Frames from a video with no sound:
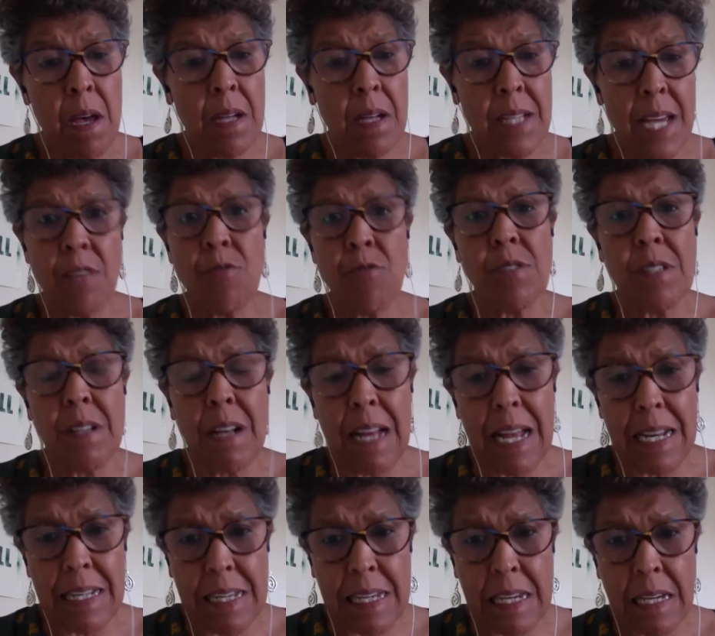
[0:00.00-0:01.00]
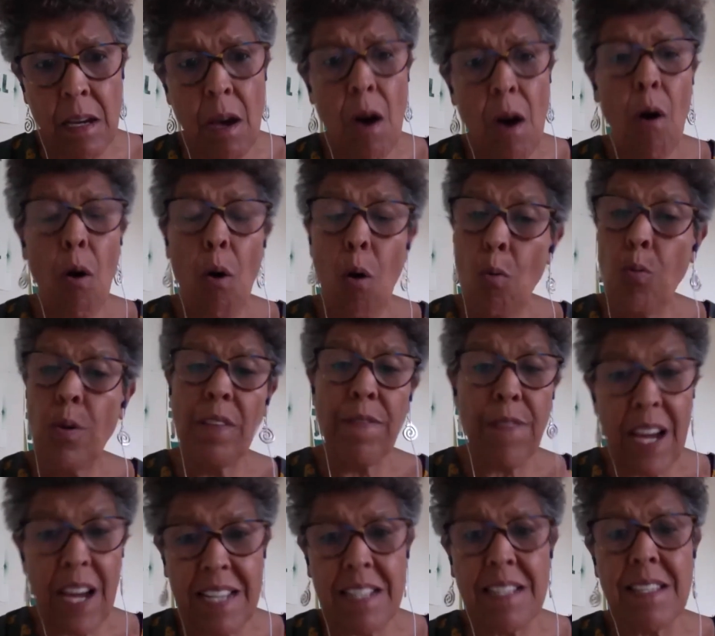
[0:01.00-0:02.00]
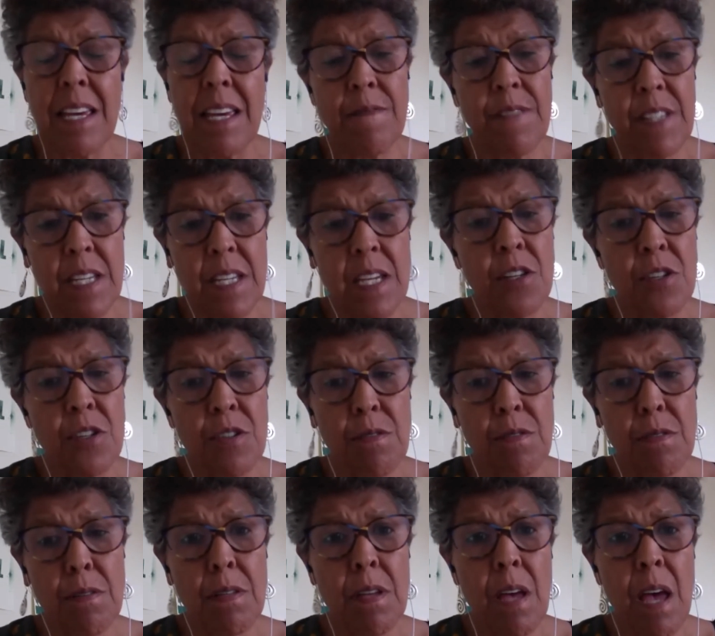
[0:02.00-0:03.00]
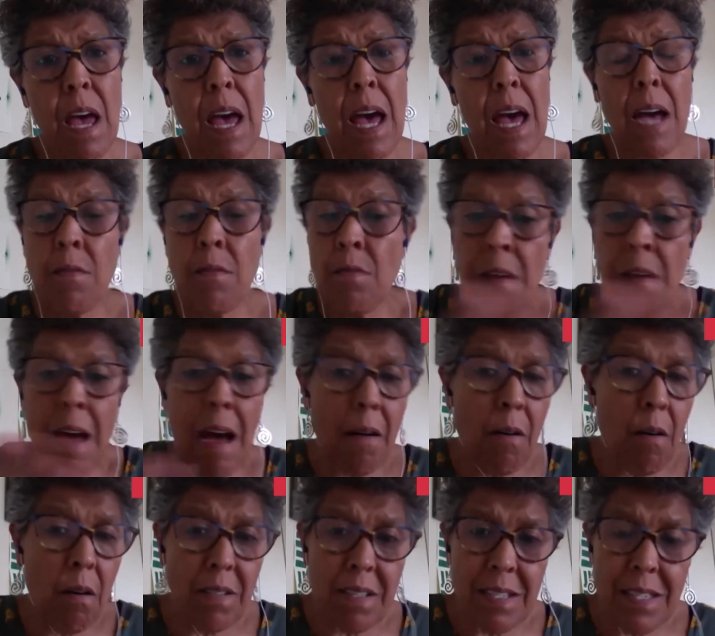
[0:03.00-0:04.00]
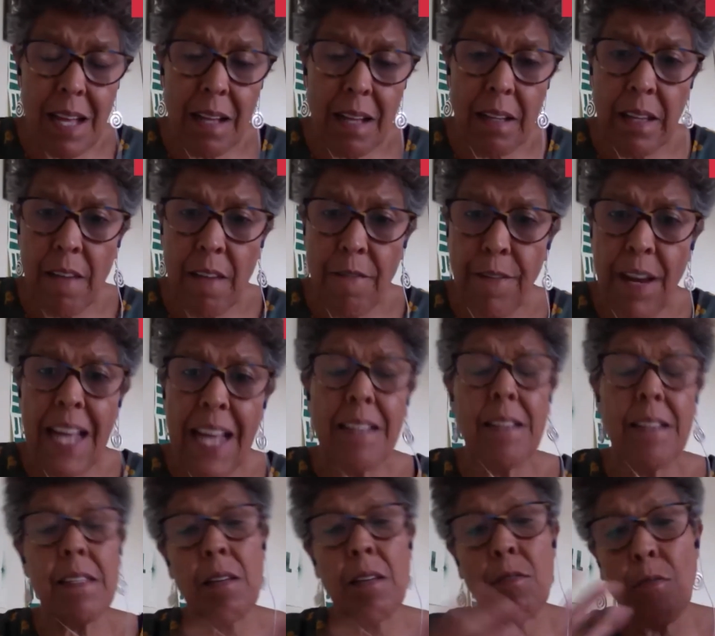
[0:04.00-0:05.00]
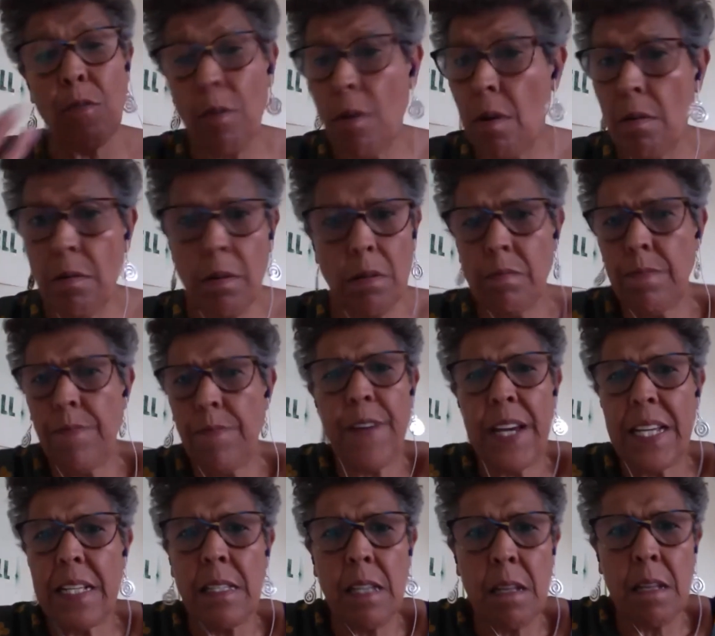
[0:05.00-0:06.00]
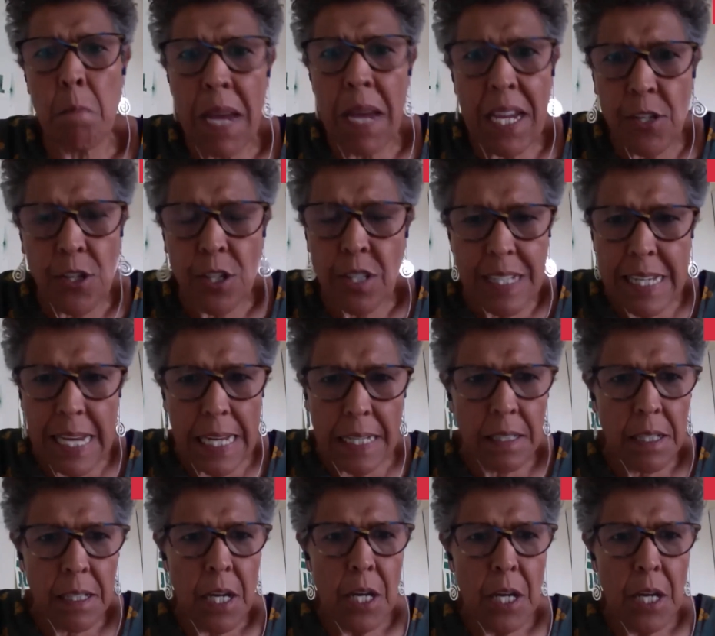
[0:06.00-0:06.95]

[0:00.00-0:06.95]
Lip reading: dangerous cladding or with fire safety issues and who now can't sell their flats and who are facing major debt.